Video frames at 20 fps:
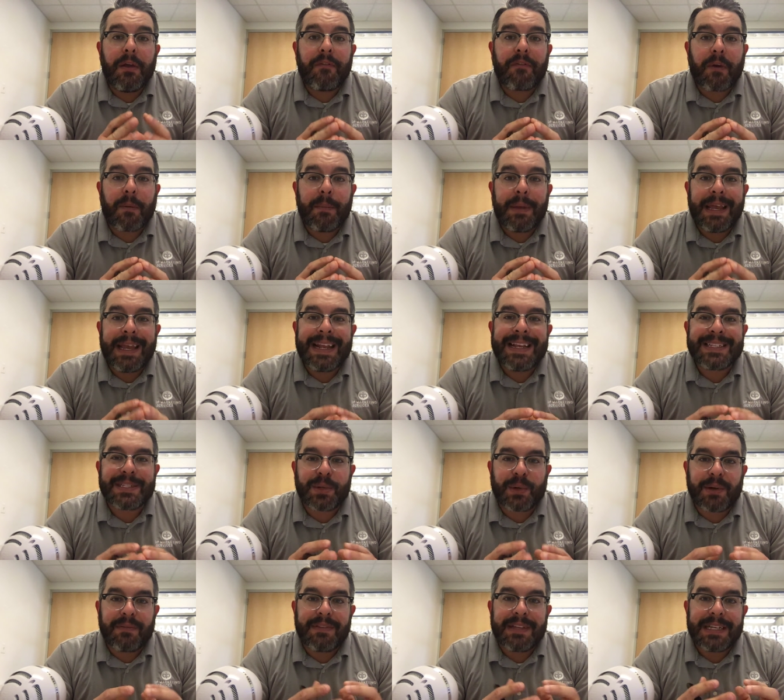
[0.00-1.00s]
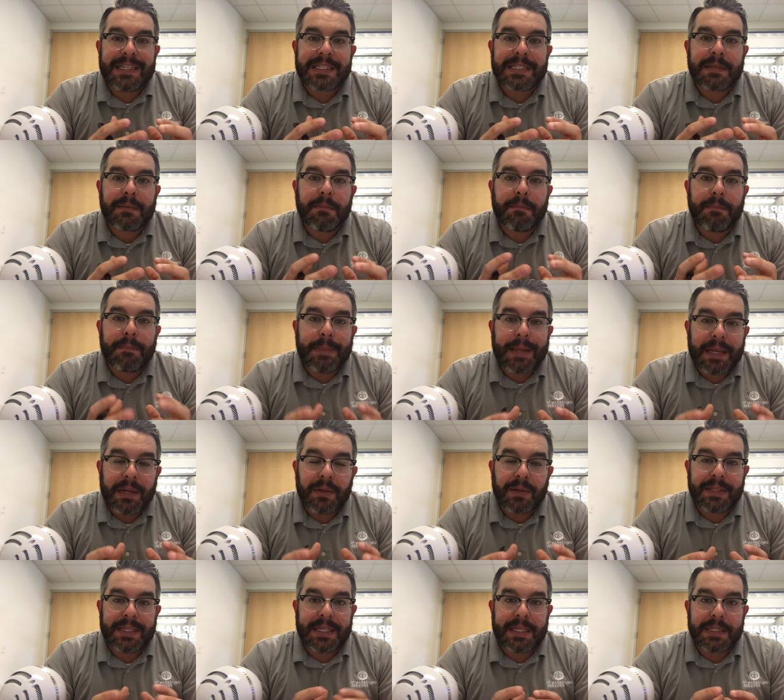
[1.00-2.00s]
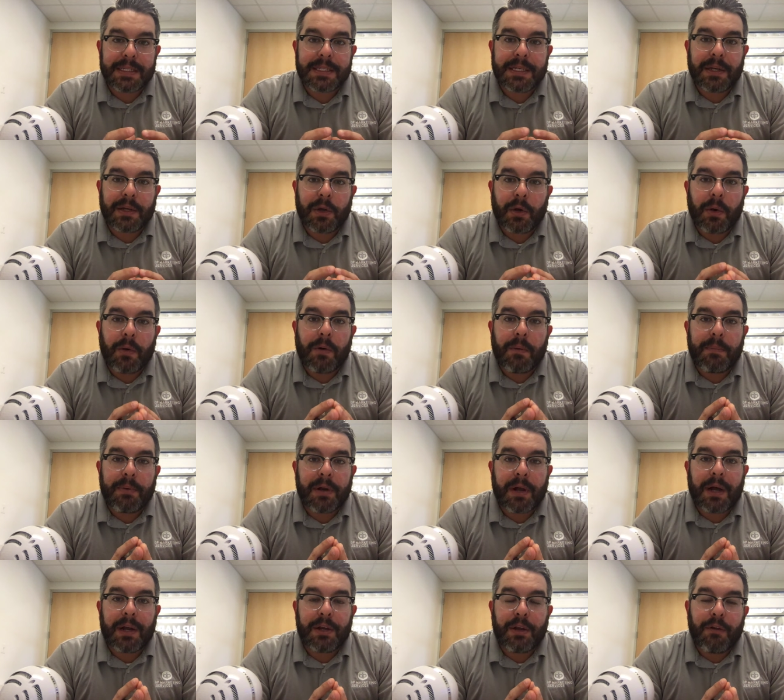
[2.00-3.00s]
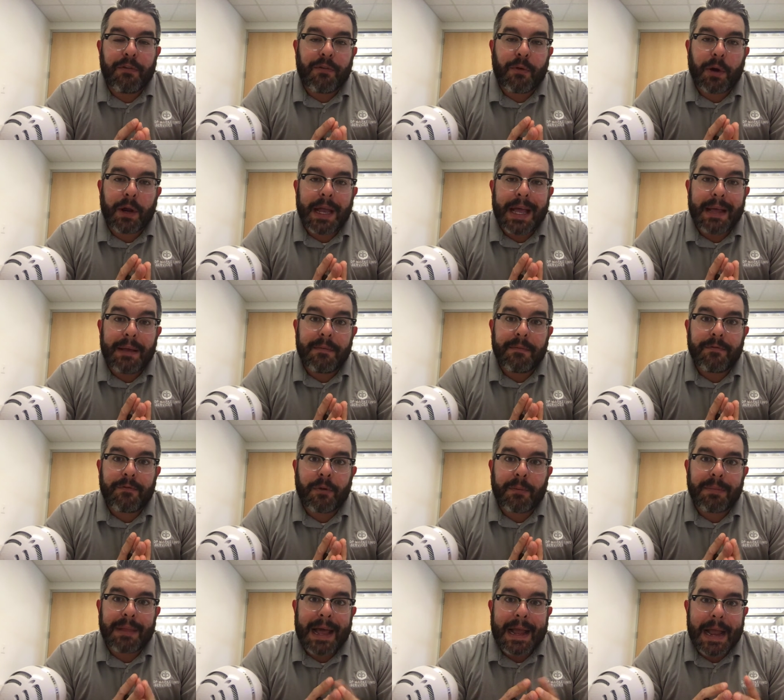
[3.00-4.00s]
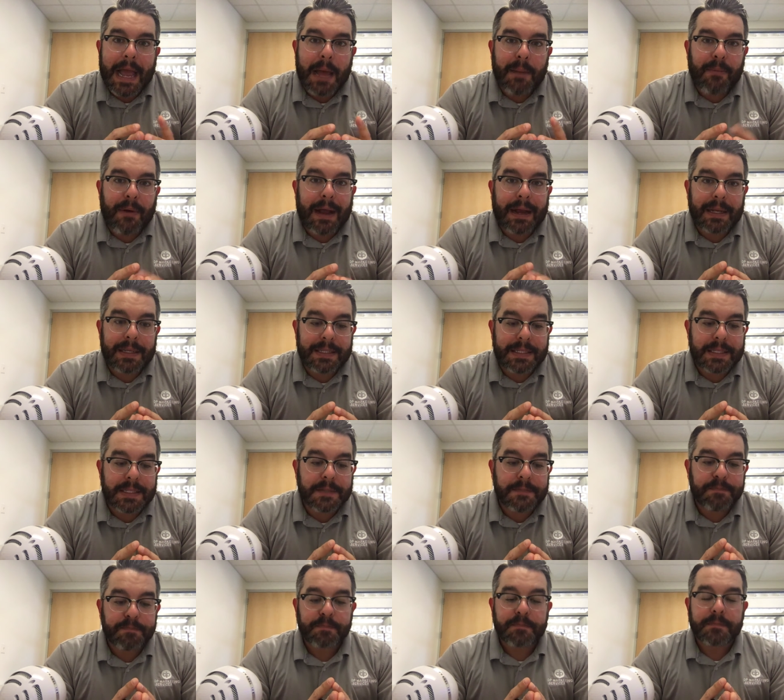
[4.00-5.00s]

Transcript: from any sort of these penalties that Google put on you for for black hat practices.